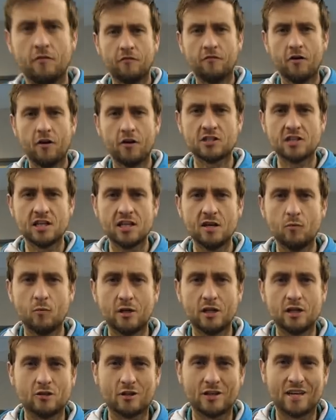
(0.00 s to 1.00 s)
Firstly, we
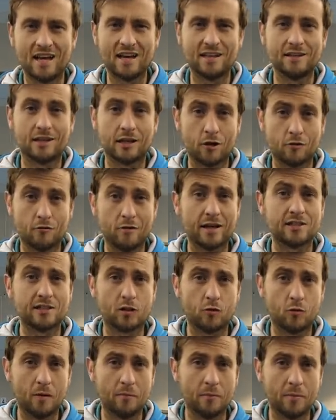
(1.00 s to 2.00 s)
need to get the correct
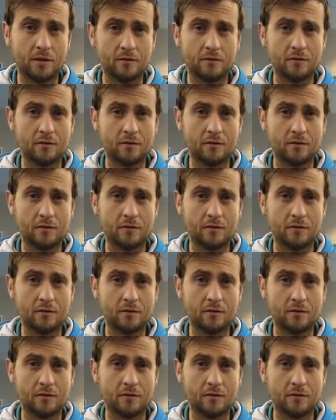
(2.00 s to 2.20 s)
equipment.